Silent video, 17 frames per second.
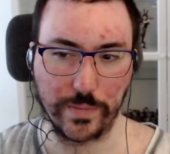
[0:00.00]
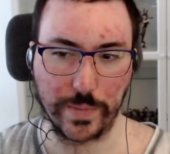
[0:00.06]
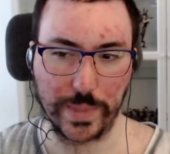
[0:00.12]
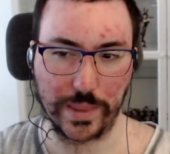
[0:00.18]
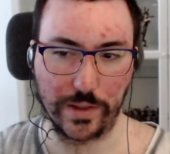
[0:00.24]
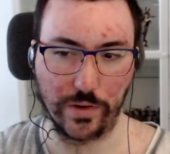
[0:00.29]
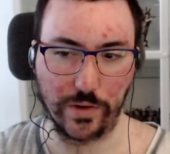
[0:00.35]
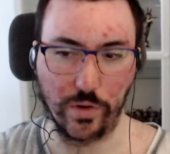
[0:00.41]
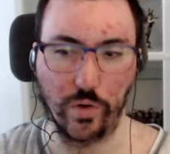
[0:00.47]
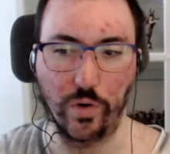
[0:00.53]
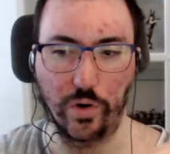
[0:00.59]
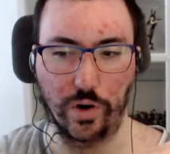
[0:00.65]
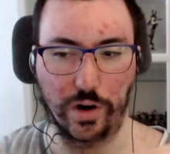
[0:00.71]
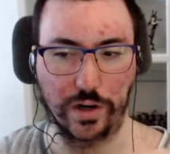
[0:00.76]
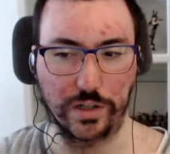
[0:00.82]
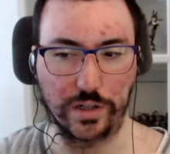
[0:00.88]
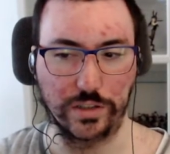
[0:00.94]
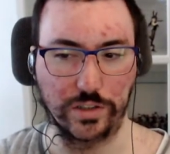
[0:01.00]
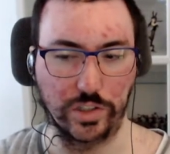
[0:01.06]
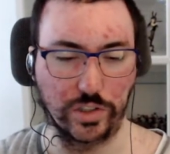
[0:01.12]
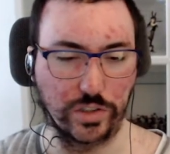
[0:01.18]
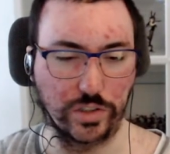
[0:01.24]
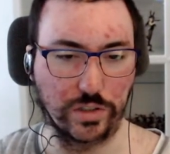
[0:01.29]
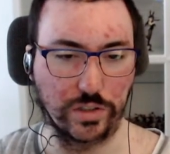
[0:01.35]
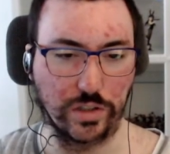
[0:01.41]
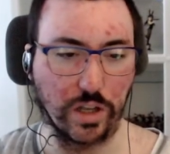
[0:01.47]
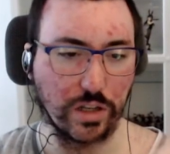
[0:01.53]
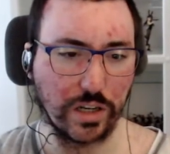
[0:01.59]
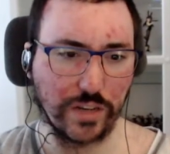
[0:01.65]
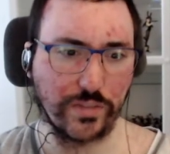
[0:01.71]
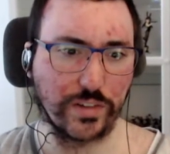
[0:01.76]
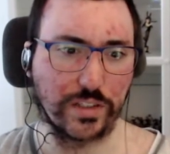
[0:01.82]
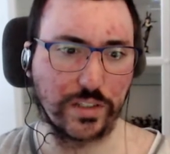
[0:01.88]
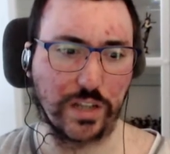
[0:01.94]
or not
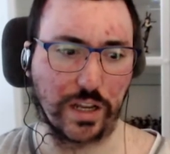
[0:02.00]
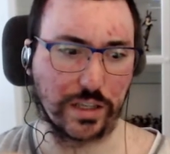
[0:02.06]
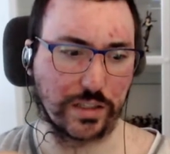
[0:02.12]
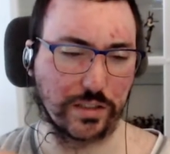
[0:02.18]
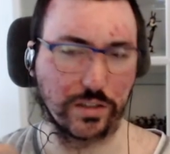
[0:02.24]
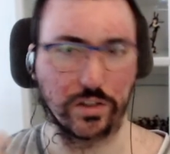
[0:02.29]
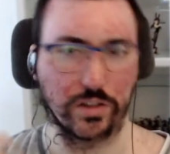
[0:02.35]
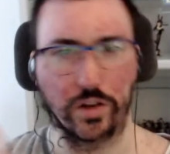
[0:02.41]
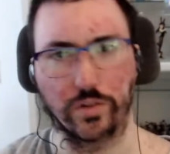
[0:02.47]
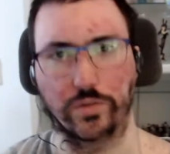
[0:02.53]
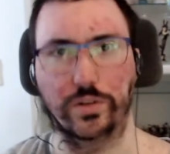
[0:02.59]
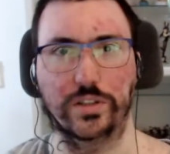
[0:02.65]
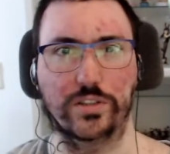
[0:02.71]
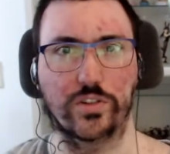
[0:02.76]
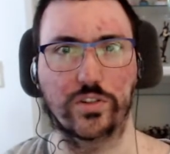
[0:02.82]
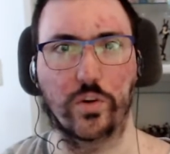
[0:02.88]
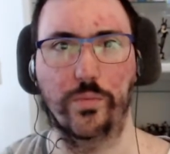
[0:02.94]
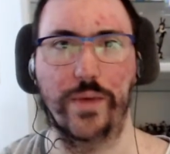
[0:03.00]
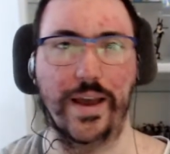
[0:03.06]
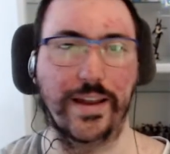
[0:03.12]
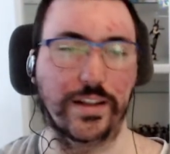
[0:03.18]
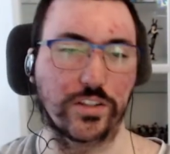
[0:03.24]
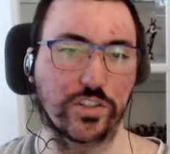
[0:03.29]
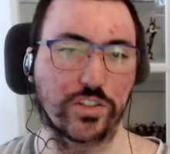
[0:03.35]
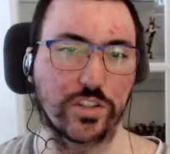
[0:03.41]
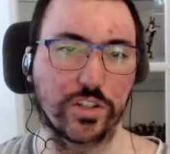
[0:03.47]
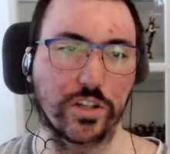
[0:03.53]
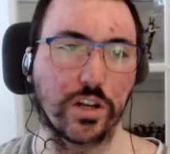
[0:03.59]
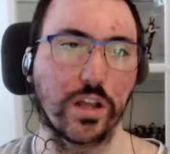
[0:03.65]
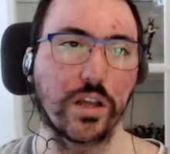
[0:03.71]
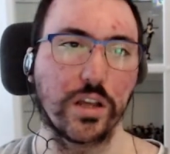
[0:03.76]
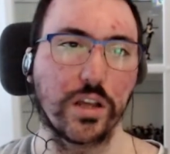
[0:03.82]
even like, oh, it's so bad, it's good.